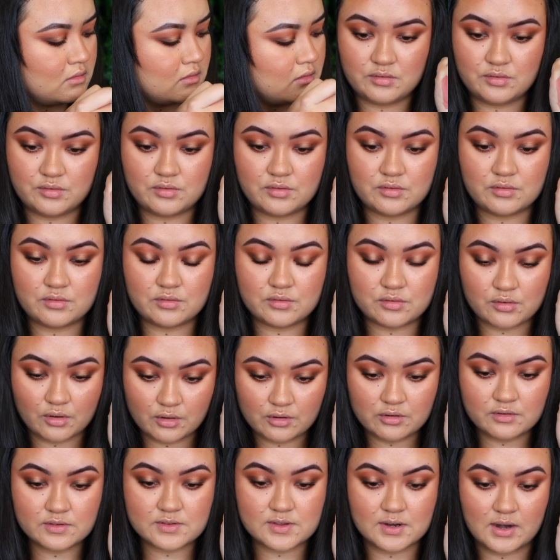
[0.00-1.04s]

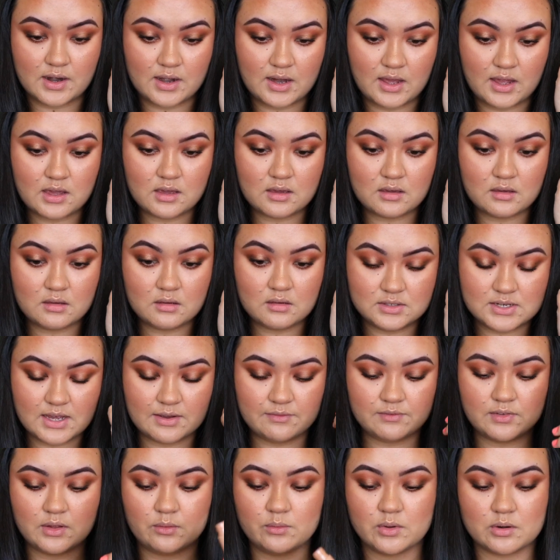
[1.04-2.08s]
So stunning.
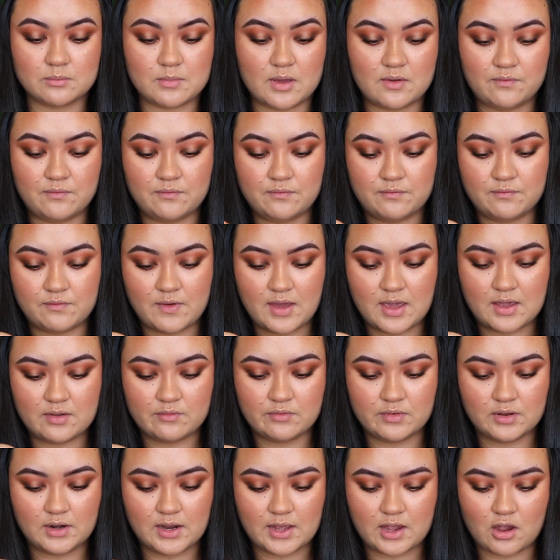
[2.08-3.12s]
Definitely one of my
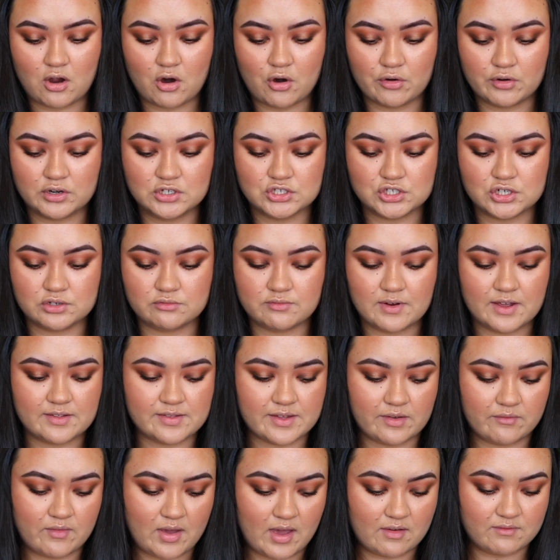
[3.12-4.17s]
favorite like orangey
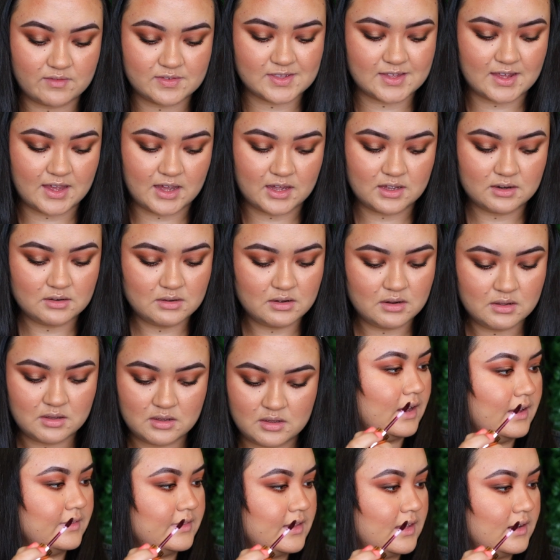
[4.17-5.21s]
reds I've ever seen.
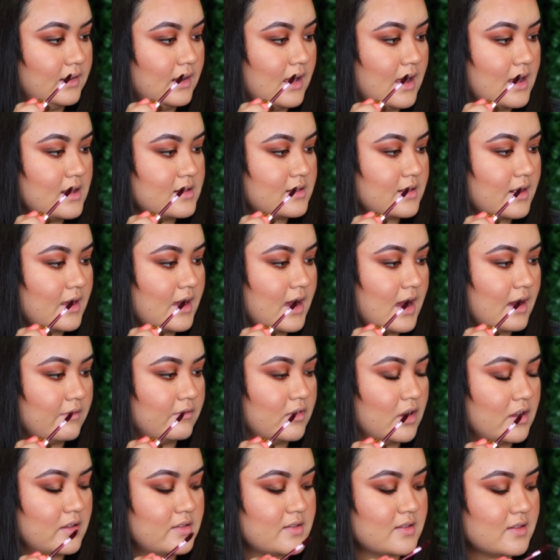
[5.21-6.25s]
And then lastly, I've
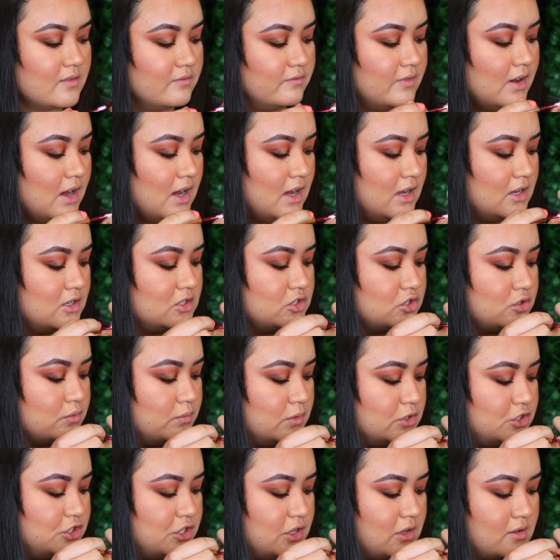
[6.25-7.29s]
got Saváge,
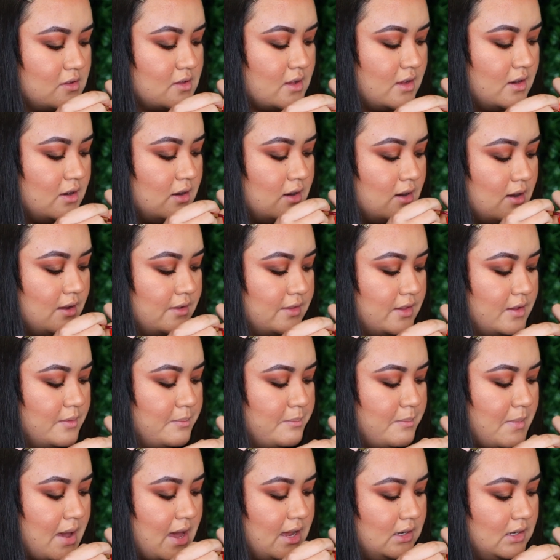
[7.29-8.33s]
which is another
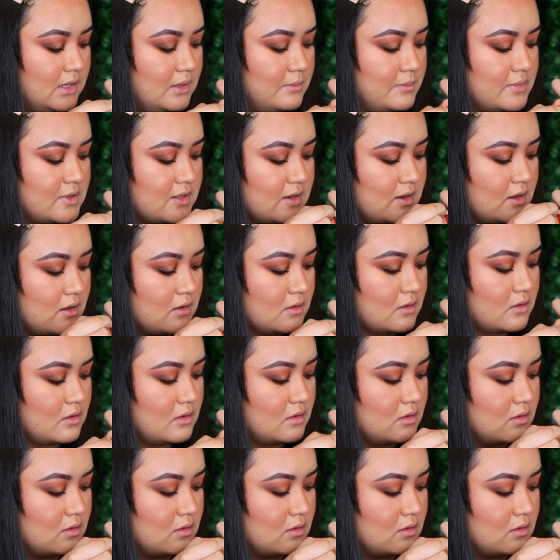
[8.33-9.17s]
matte lipstick.